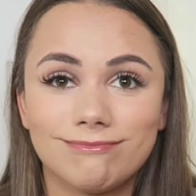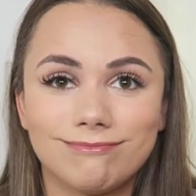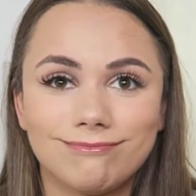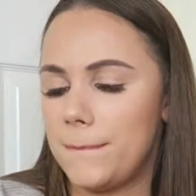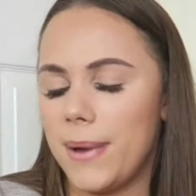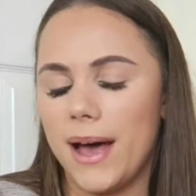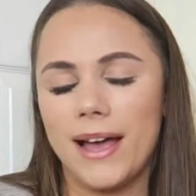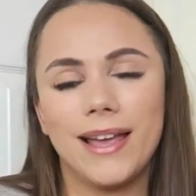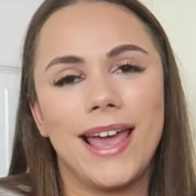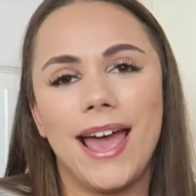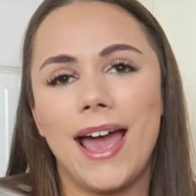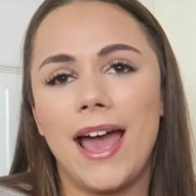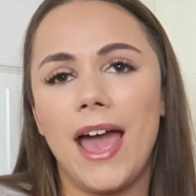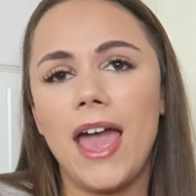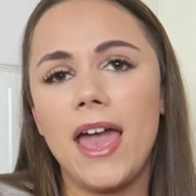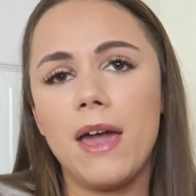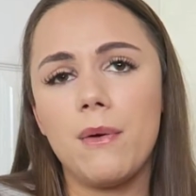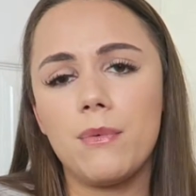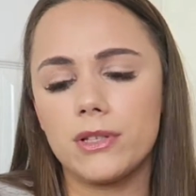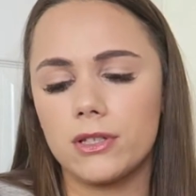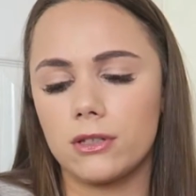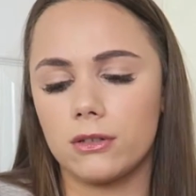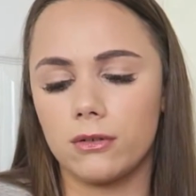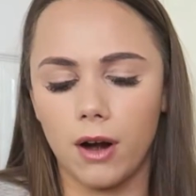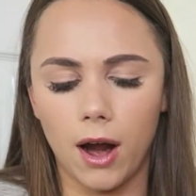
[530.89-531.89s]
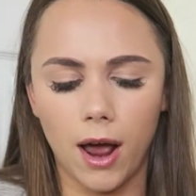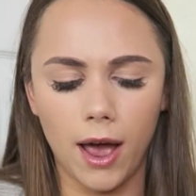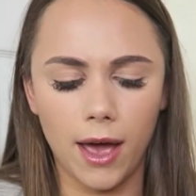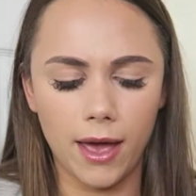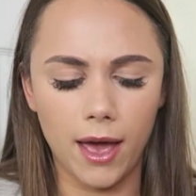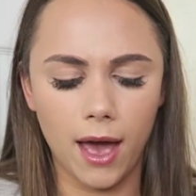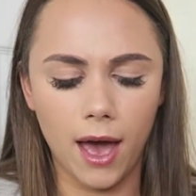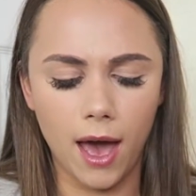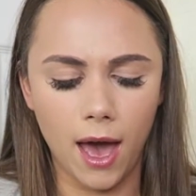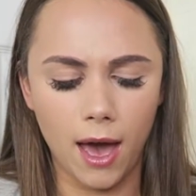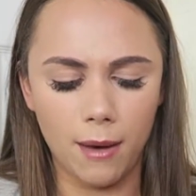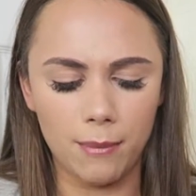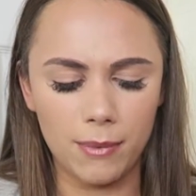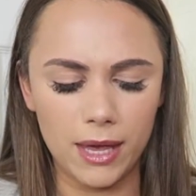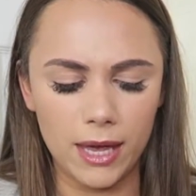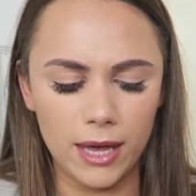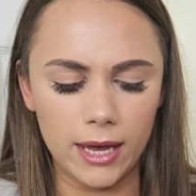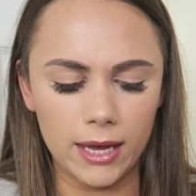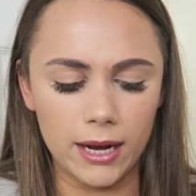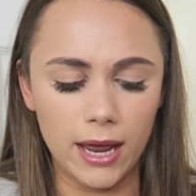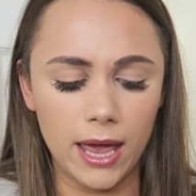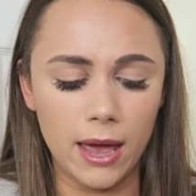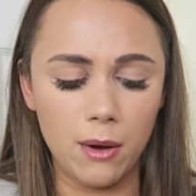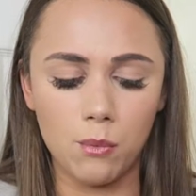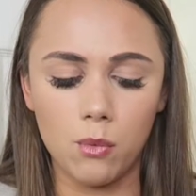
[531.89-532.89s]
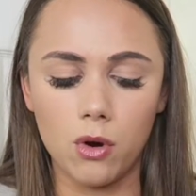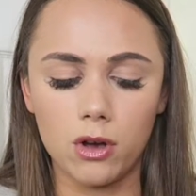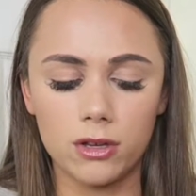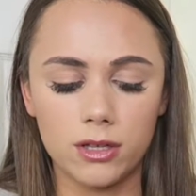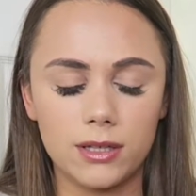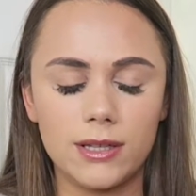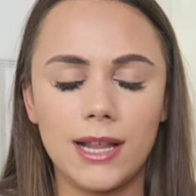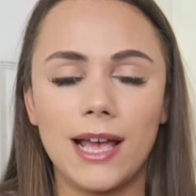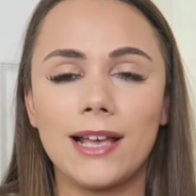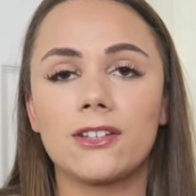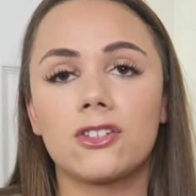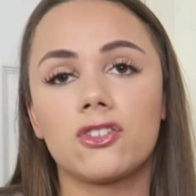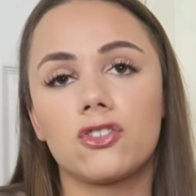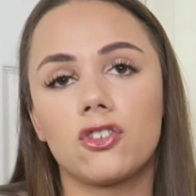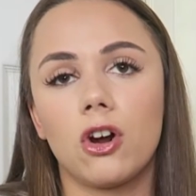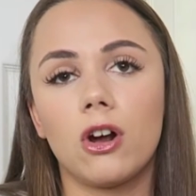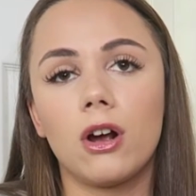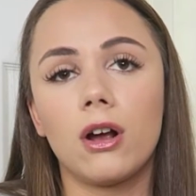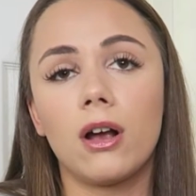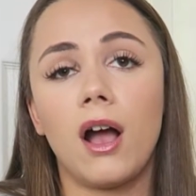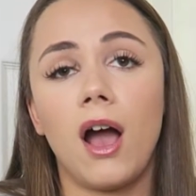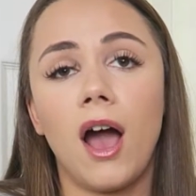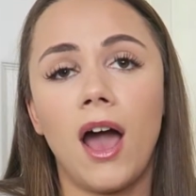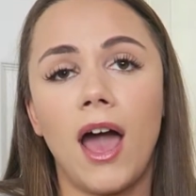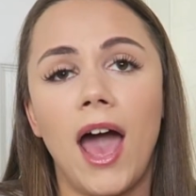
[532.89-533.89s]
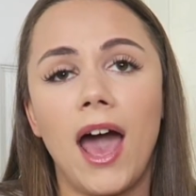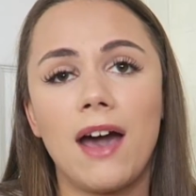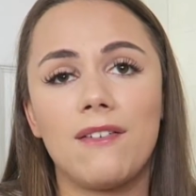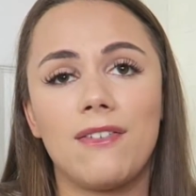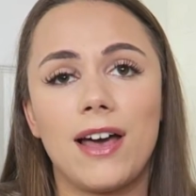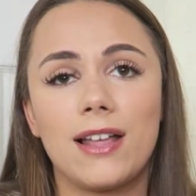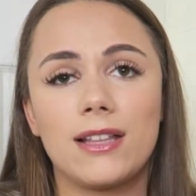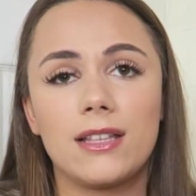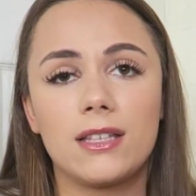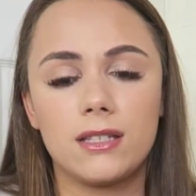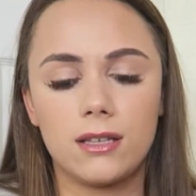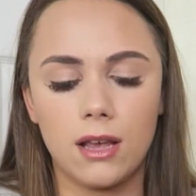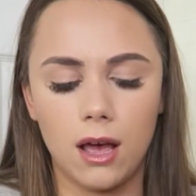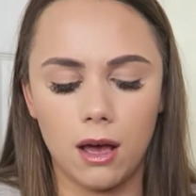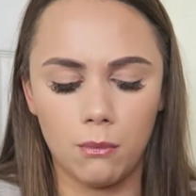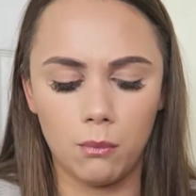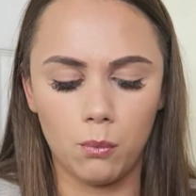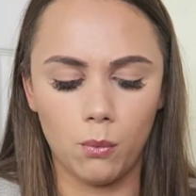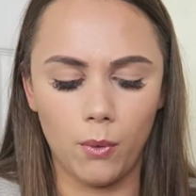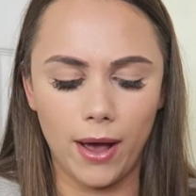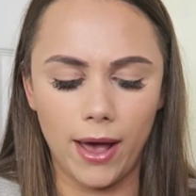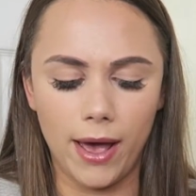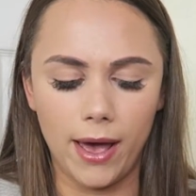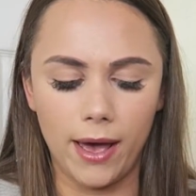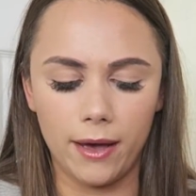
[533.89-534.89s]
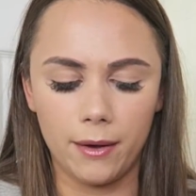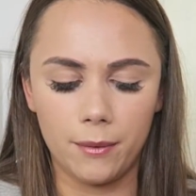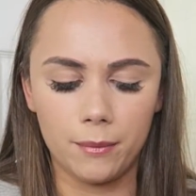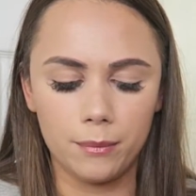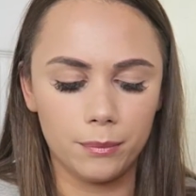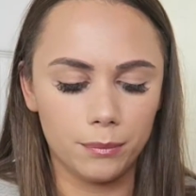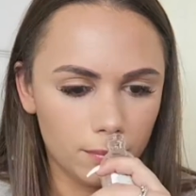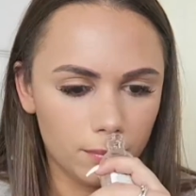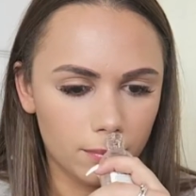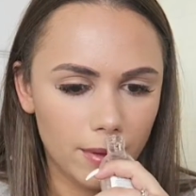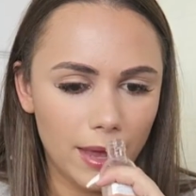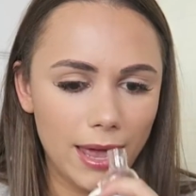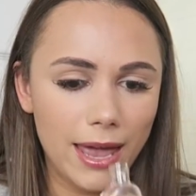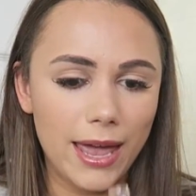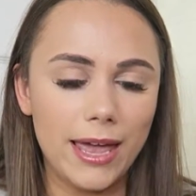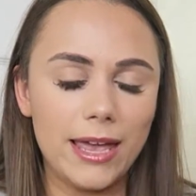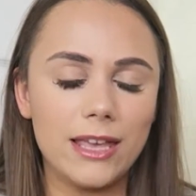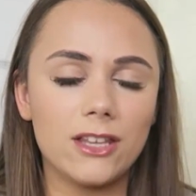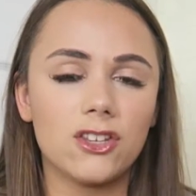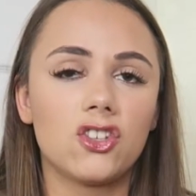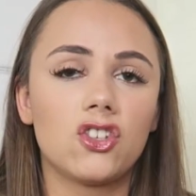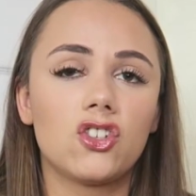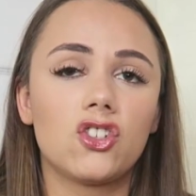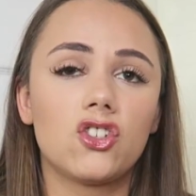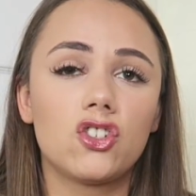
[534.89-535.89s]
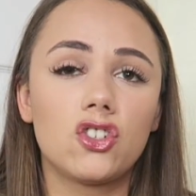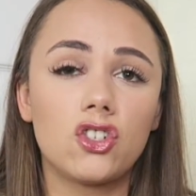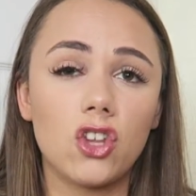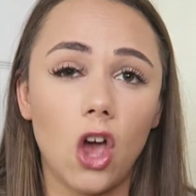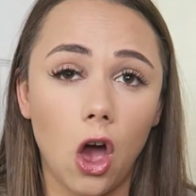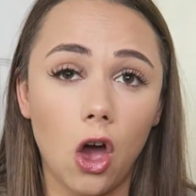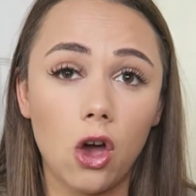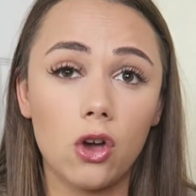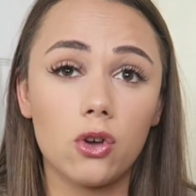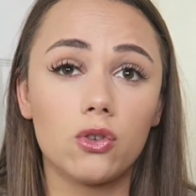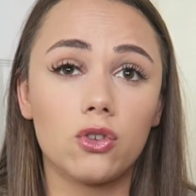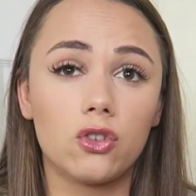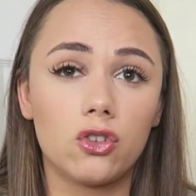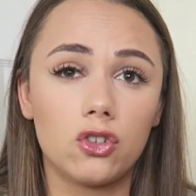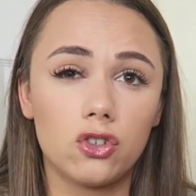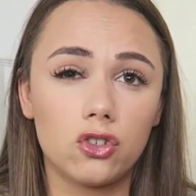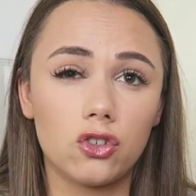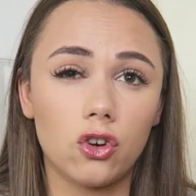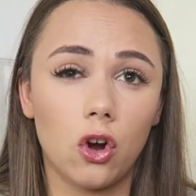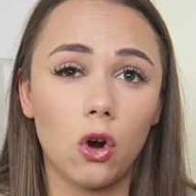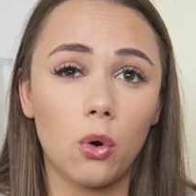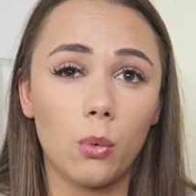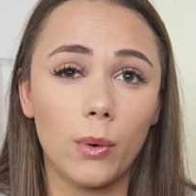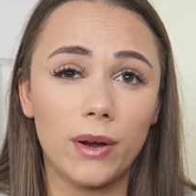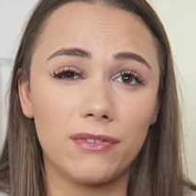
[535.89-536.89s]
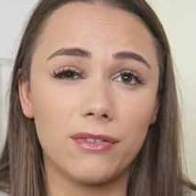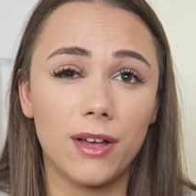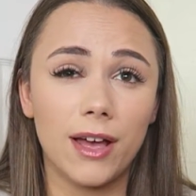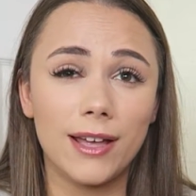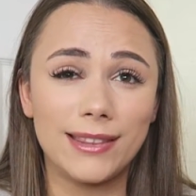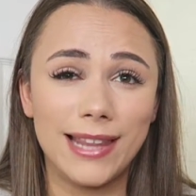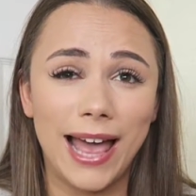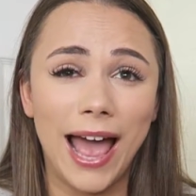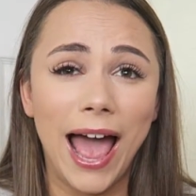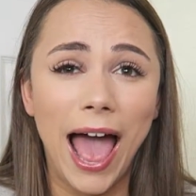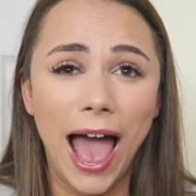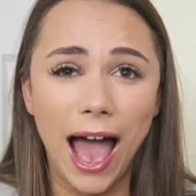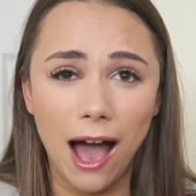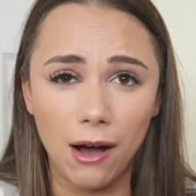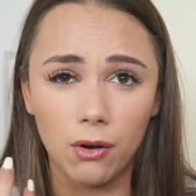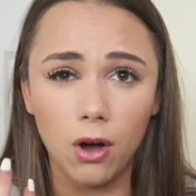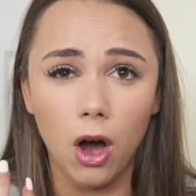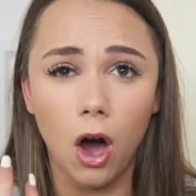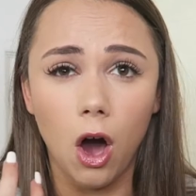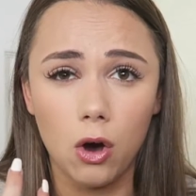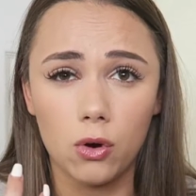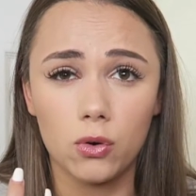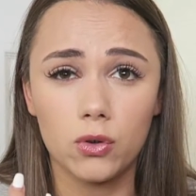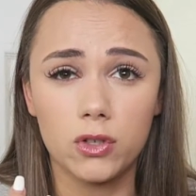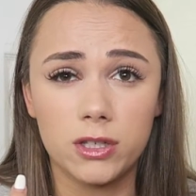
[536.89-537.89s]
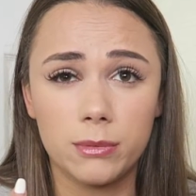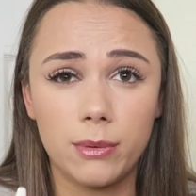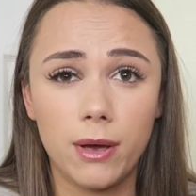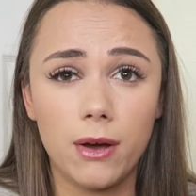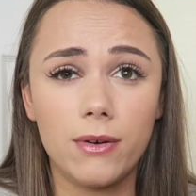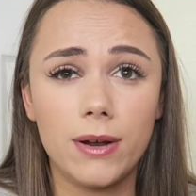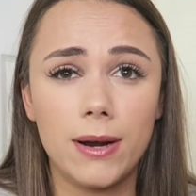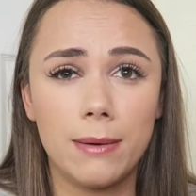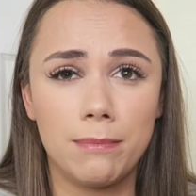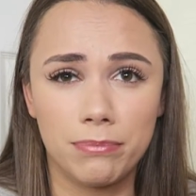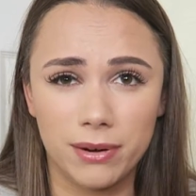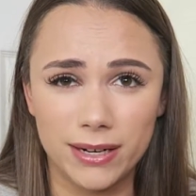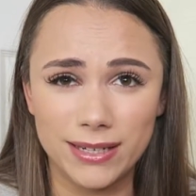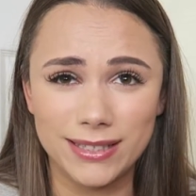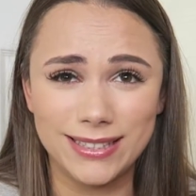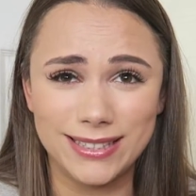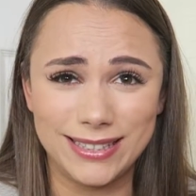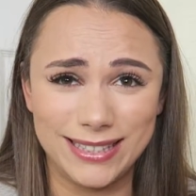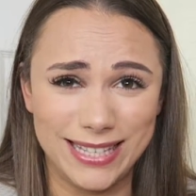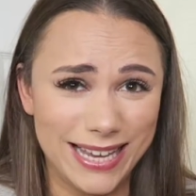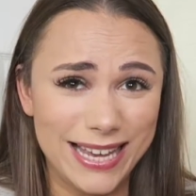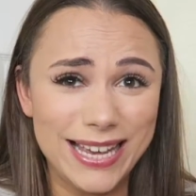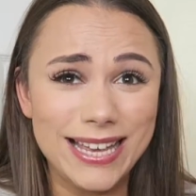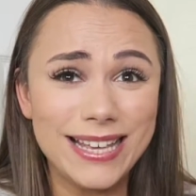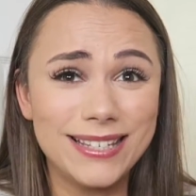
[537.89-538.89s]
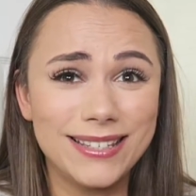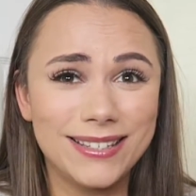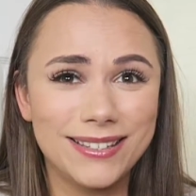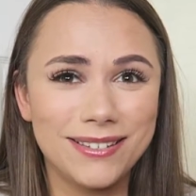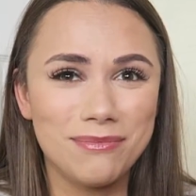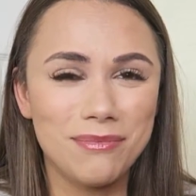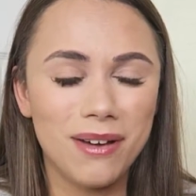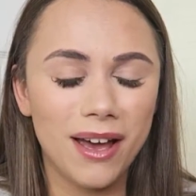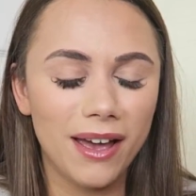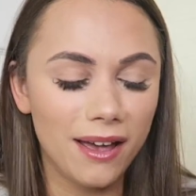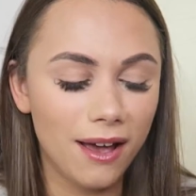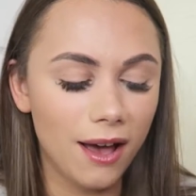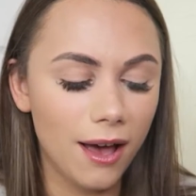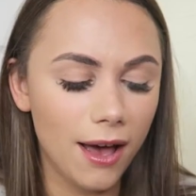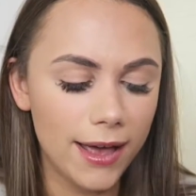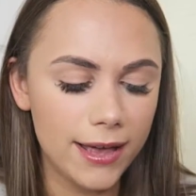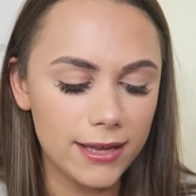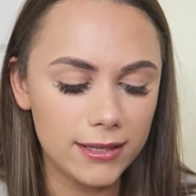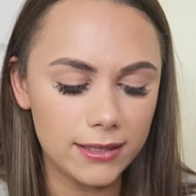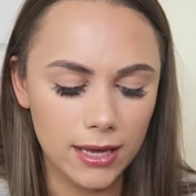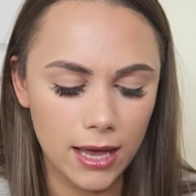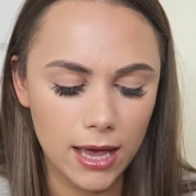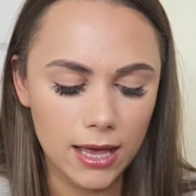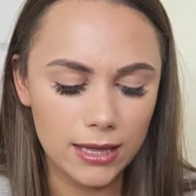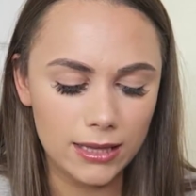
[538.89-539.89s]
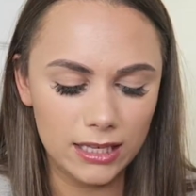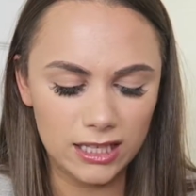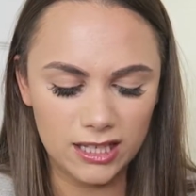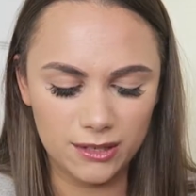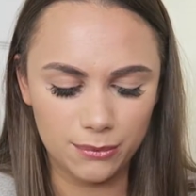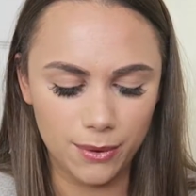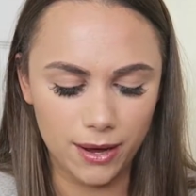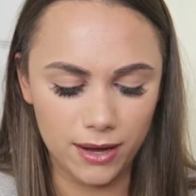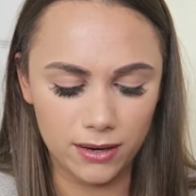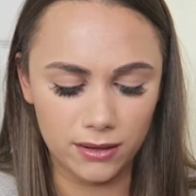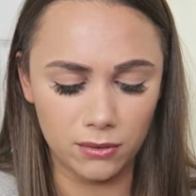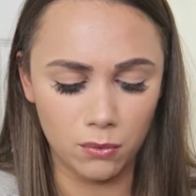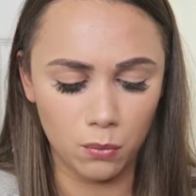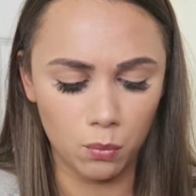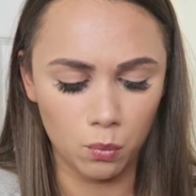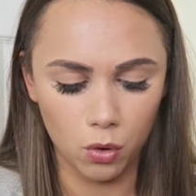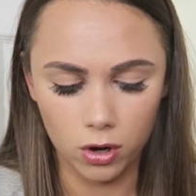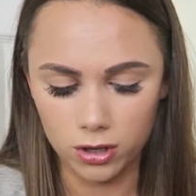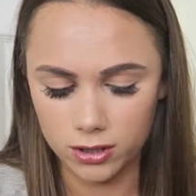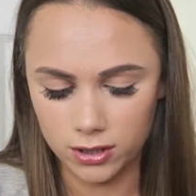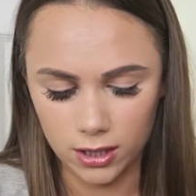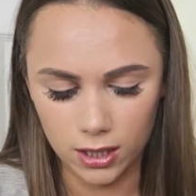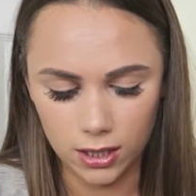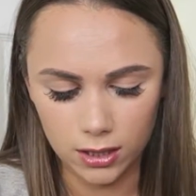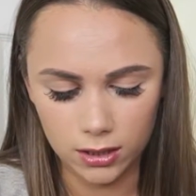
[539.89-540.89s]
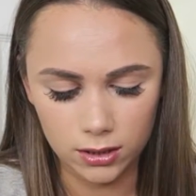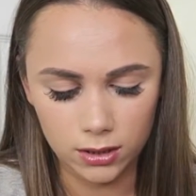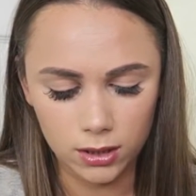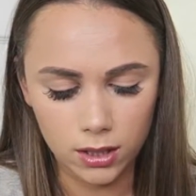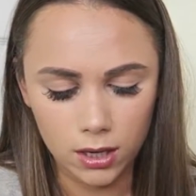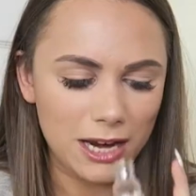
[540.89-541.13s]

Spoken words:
But yeah, it was alright. I mean, it wasn't that strong. I have had some where it is so strong with like that alcohol smell and it brings tears to my eyes. This one wasn't.